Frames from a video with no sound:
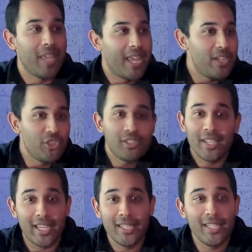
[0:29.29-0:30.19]

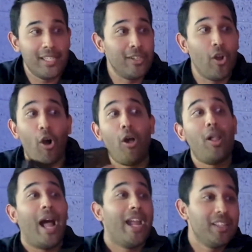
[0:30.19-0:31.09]
Asian, Indian, all
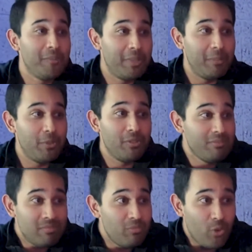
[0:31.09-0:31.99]
island people.
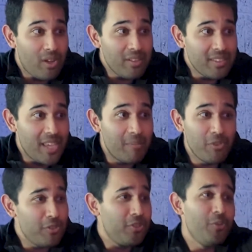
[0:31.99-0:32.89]
We're all the same.
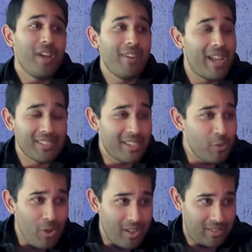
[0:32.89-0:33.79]
You can do whatever accent you
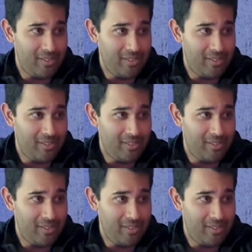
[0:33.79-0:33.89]
want.